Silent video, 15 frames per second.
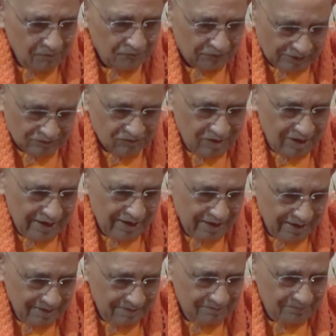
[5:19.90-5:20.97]

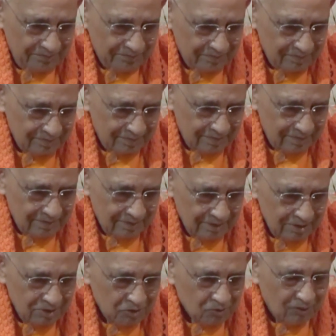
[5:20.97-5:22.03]
Firstly,
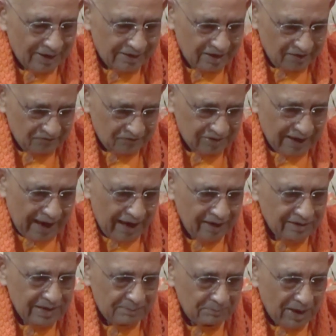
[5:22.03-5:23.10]
to
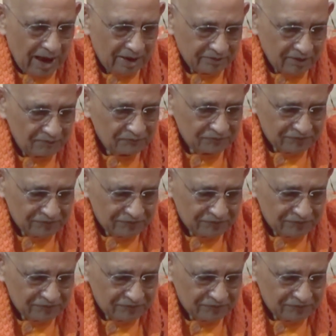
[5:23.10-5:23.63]
understand the path of